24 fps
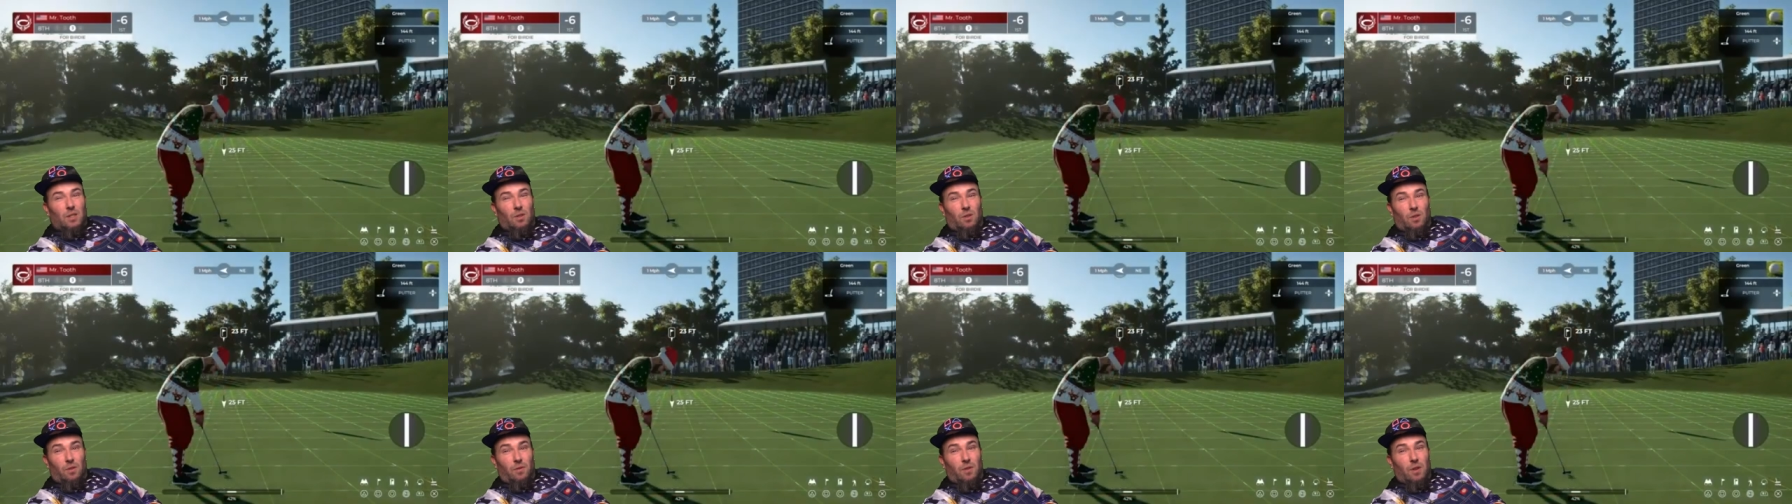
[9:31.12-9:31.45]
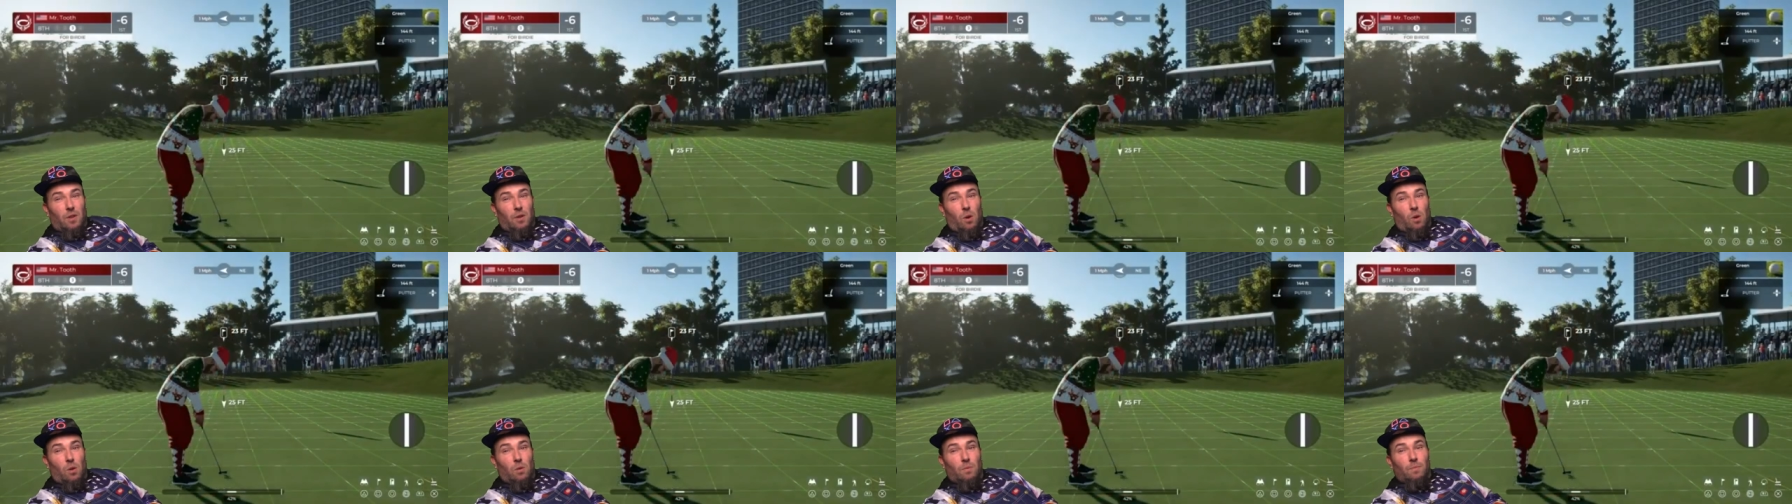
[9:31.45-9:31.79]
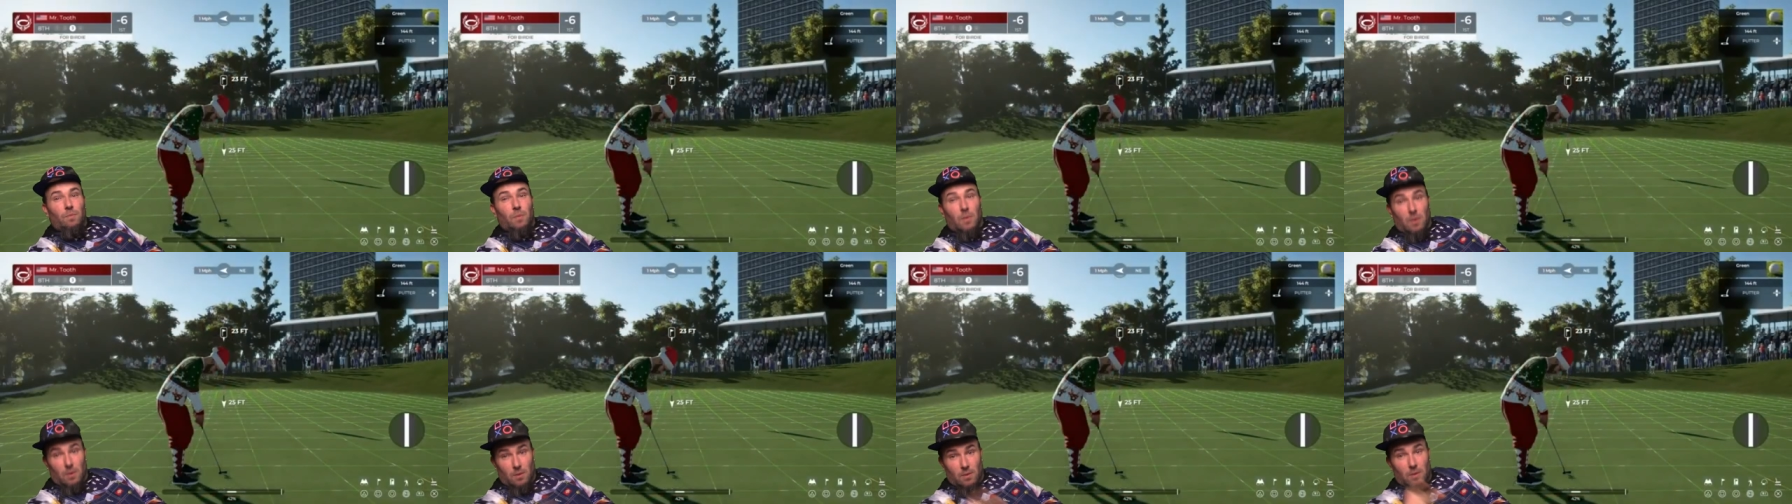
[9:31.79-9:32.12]
or the fifth hole.
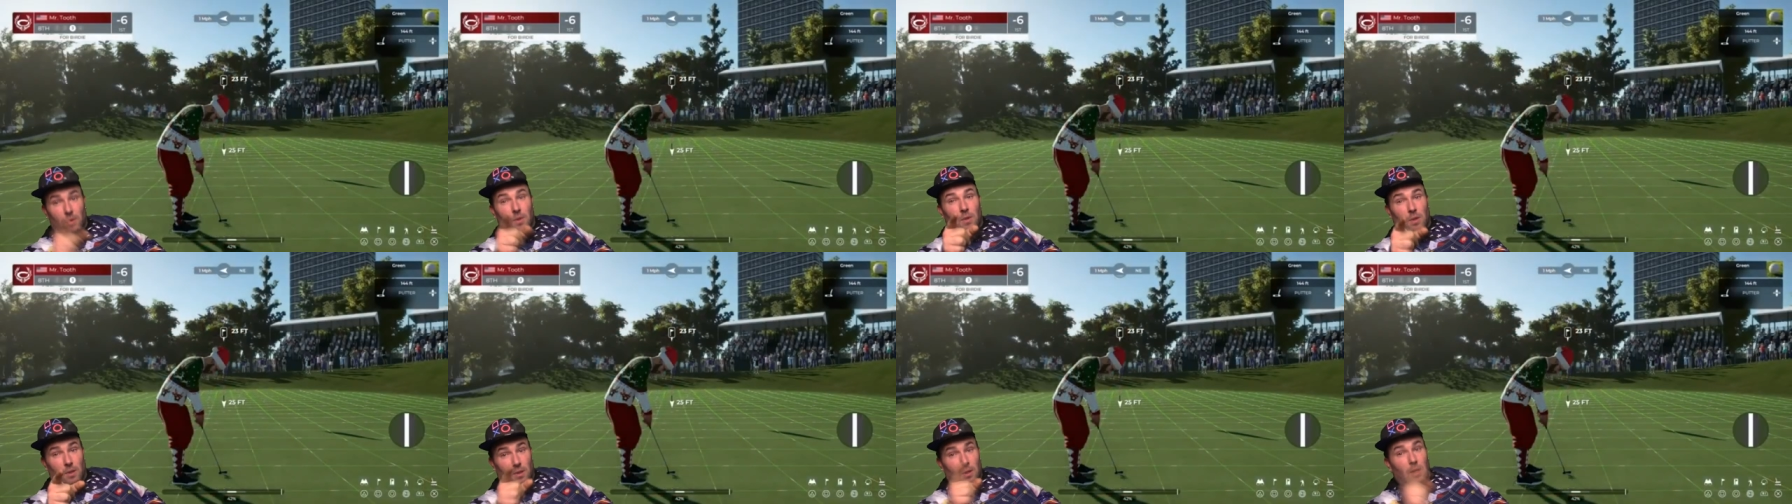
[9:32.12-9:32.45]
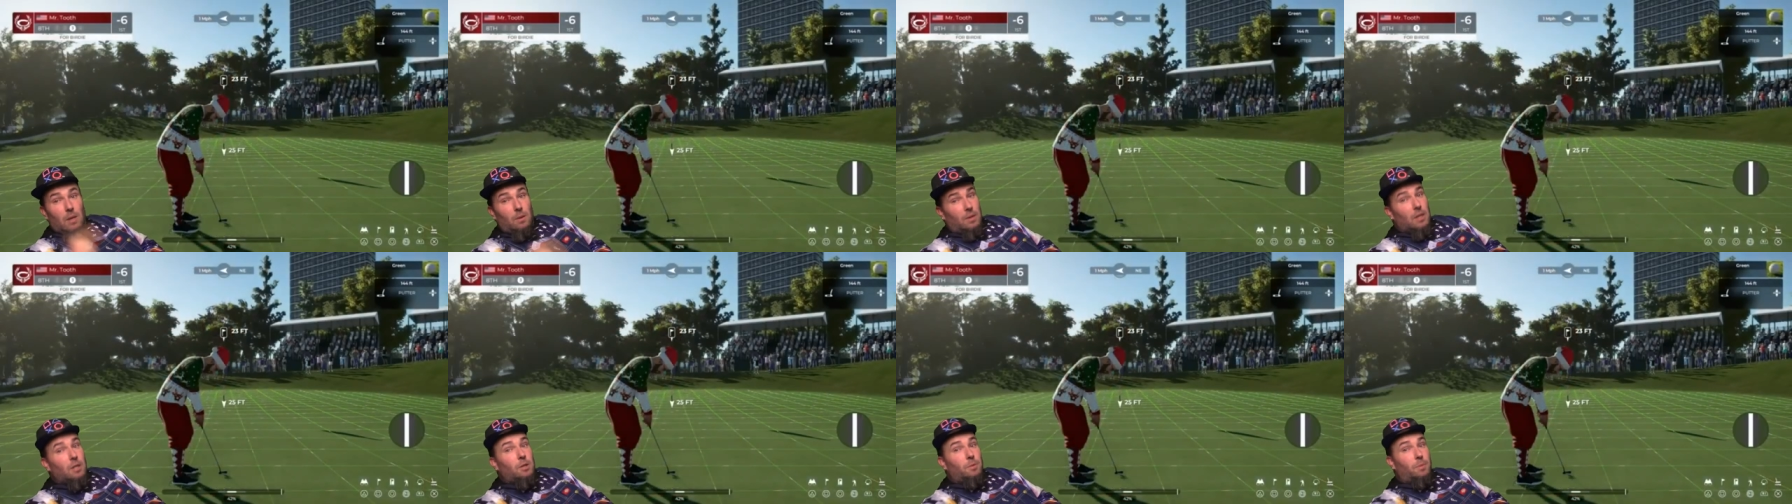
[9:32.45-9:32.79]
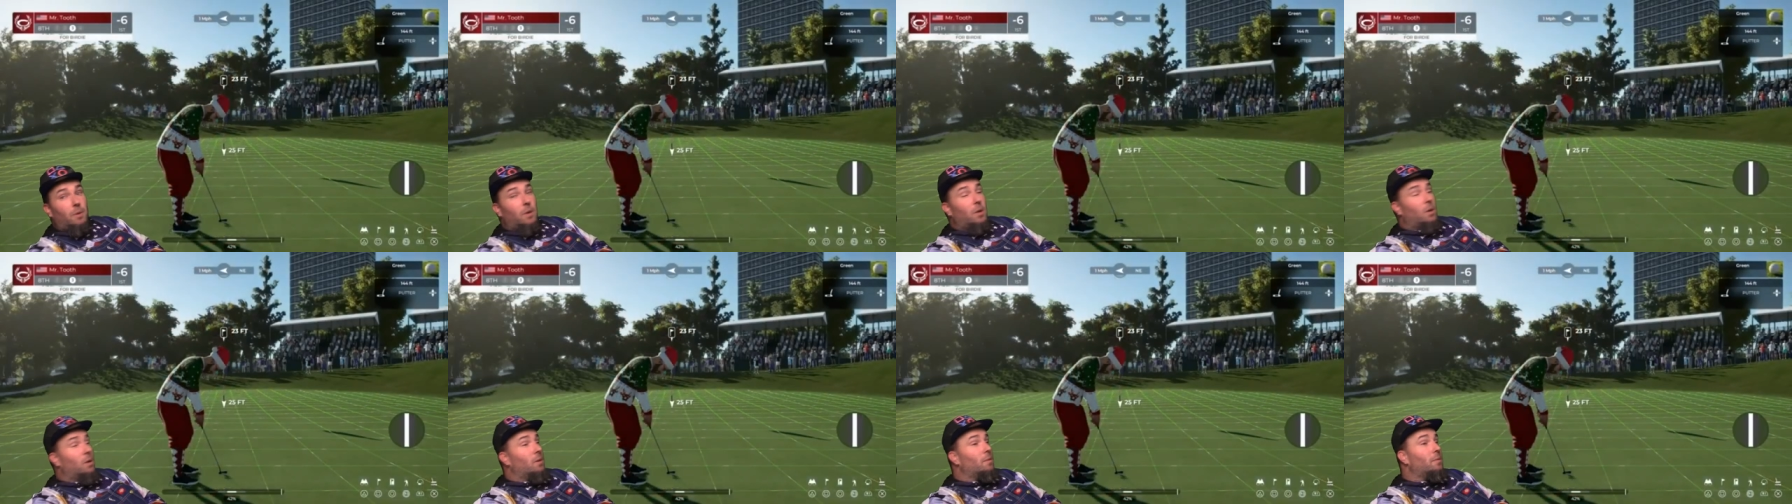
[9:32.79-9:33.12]
That was
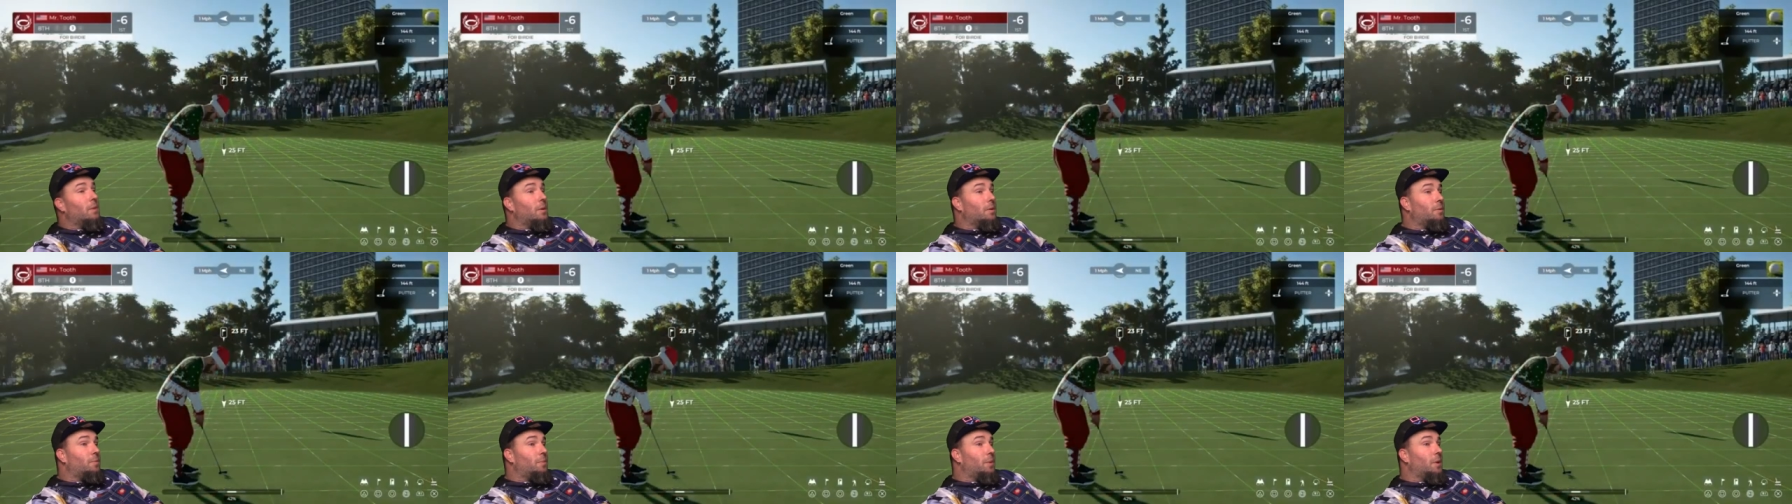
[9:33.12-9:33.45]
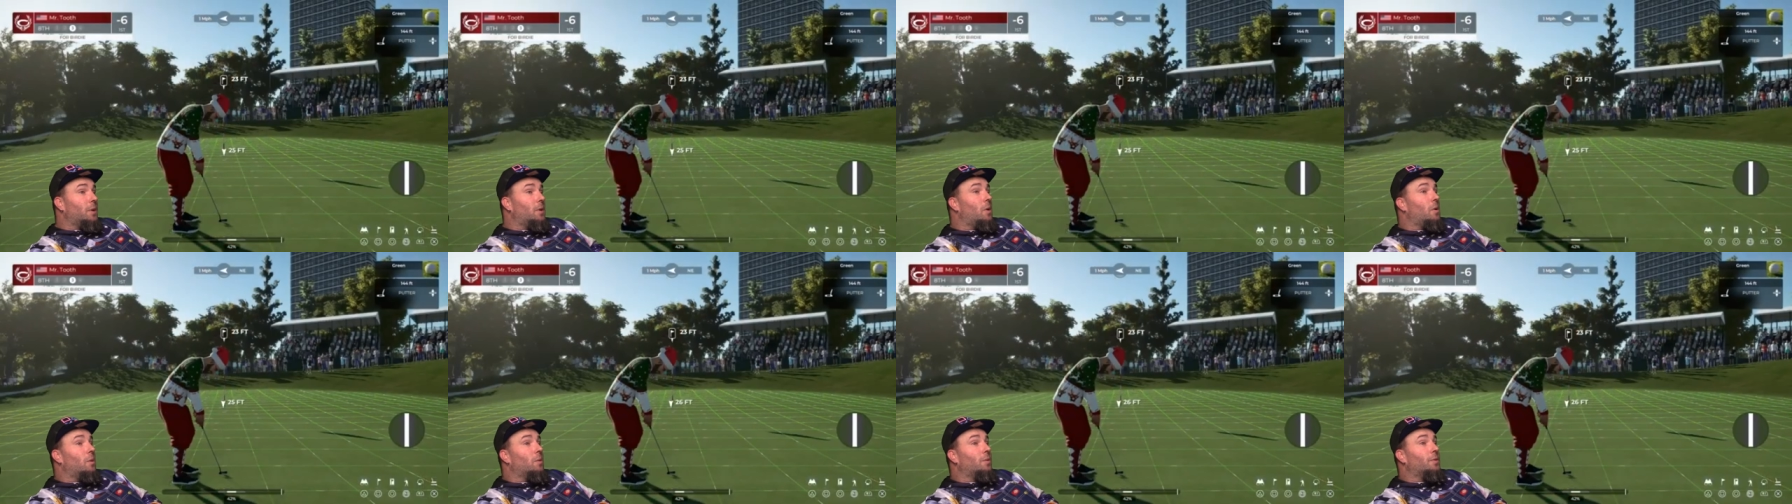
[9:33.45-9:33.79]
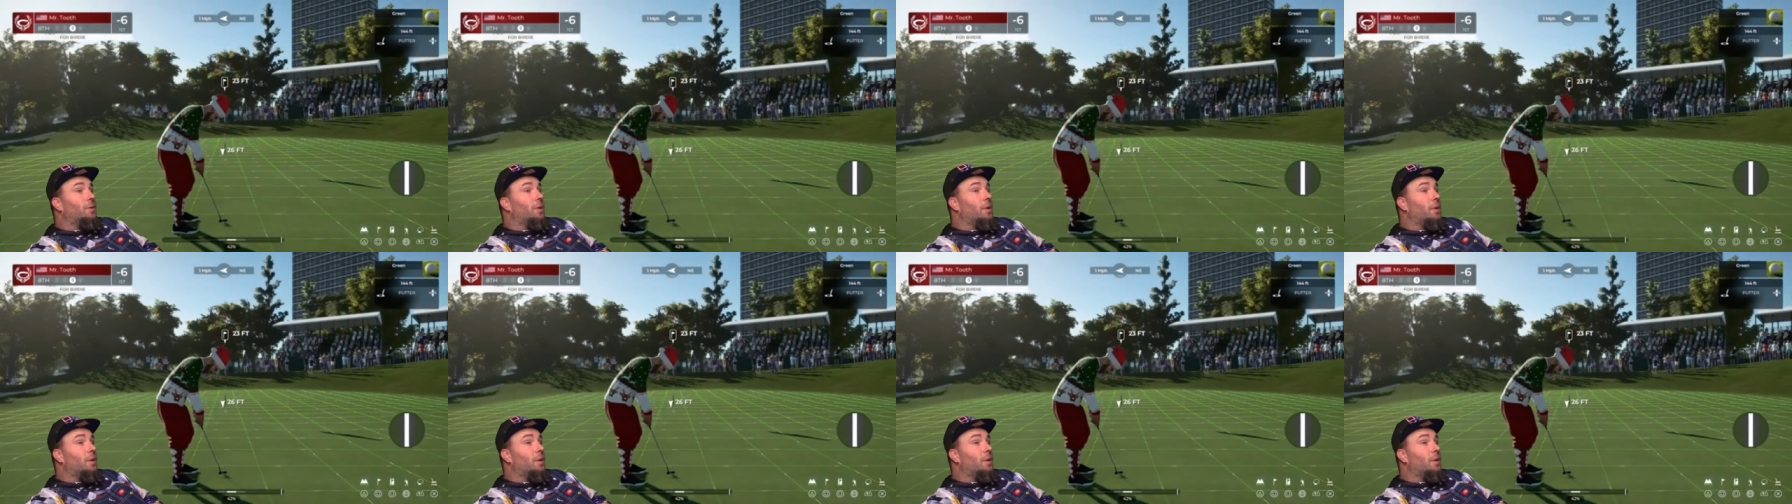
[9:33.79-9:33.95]
pretty. That was pretty cool.